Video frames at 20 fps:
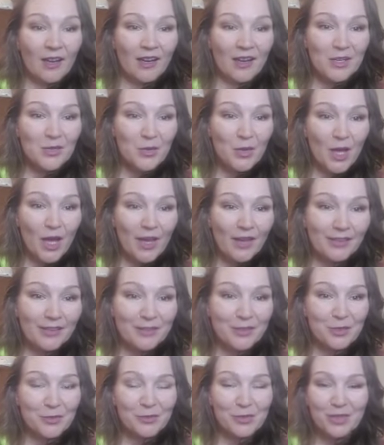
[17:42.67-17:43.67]
All
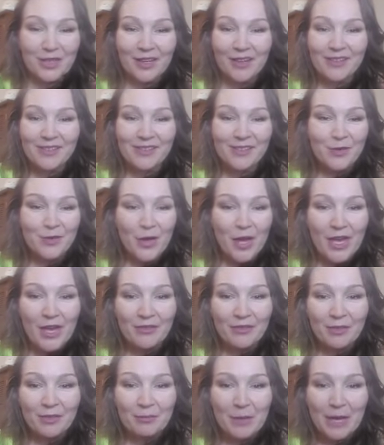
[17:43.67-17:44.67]
right, so what else do I
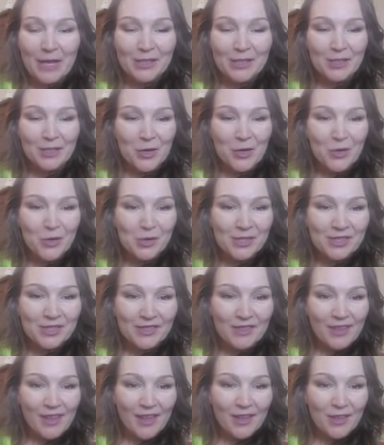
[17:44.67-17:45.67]
have in my
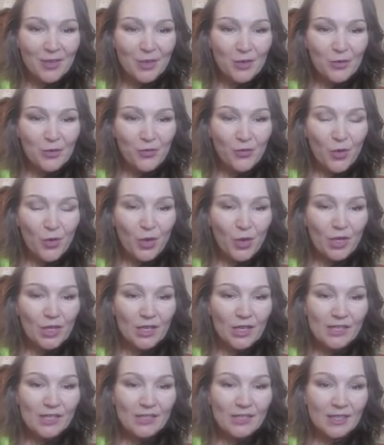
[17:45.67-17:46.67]
notes? Thank you for
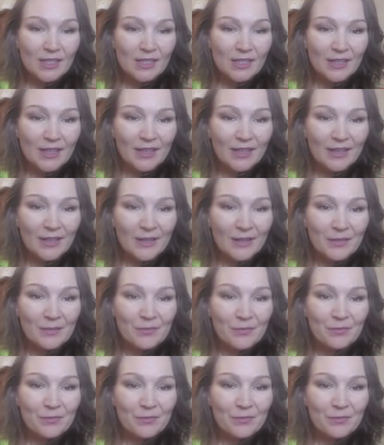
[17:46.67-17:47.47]
listening.